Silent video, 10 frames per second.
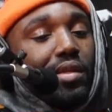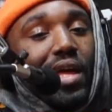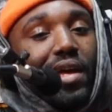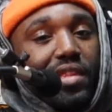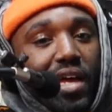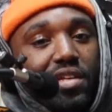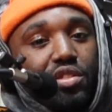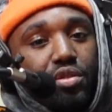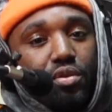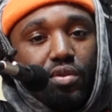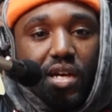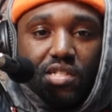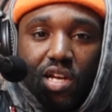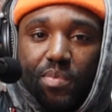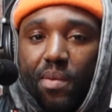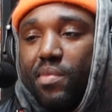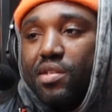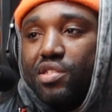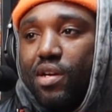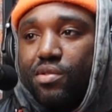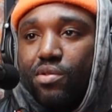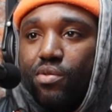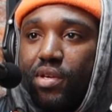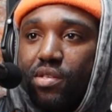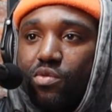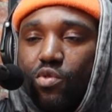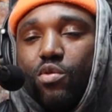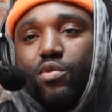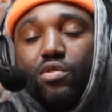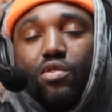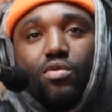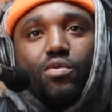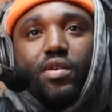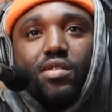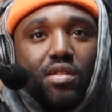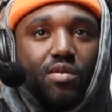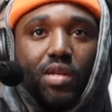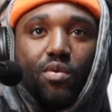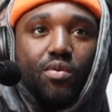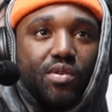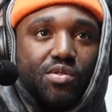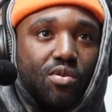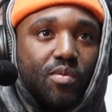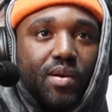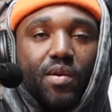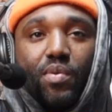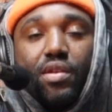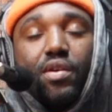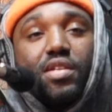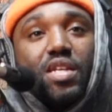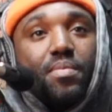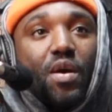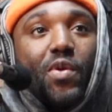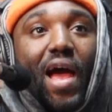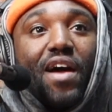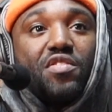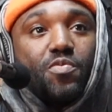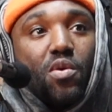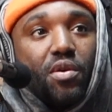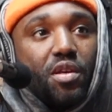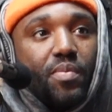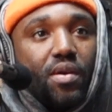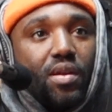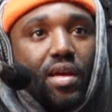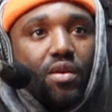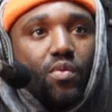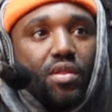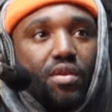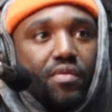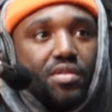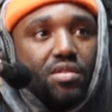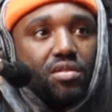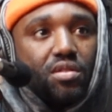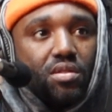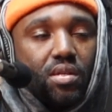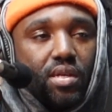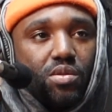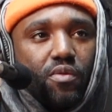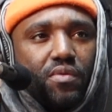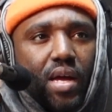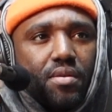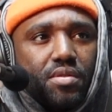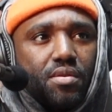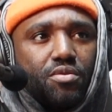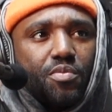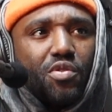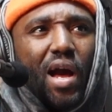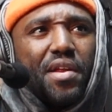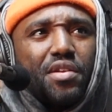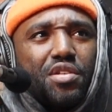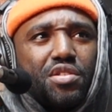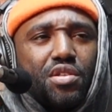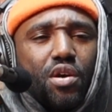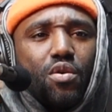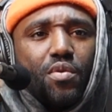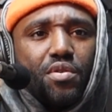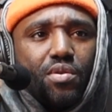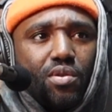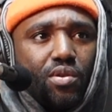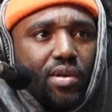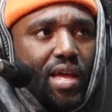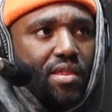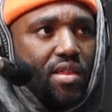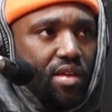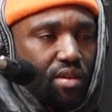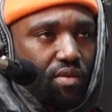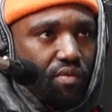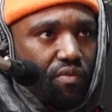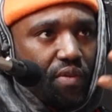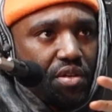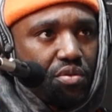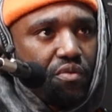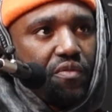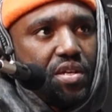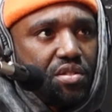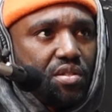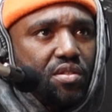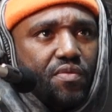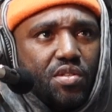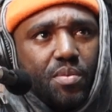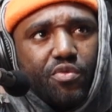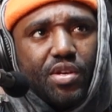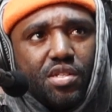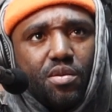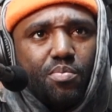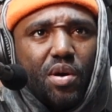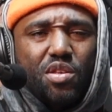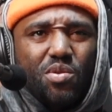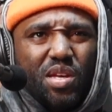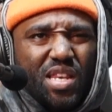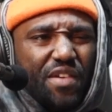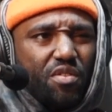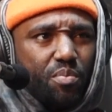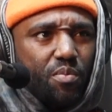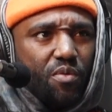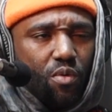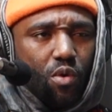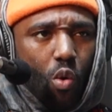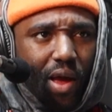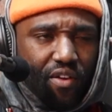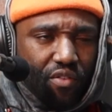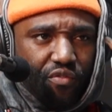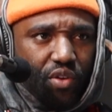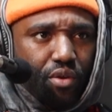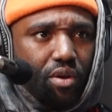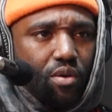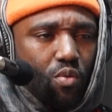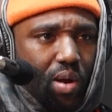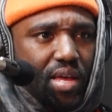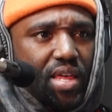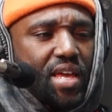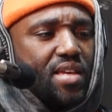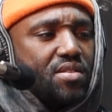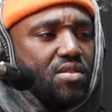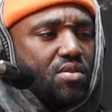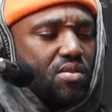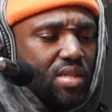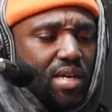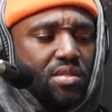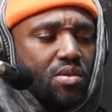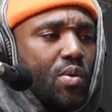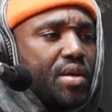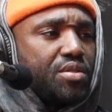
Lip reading: That is true. That's something that me and Charles always... Well, not always. Like, we always talk about it. But no, that's something that we have spoken about. Like, when there is... kids with Down syndrome, you kind of just know when you look at the facial features for some reason, but you can never quite figure out why that is. So that's quite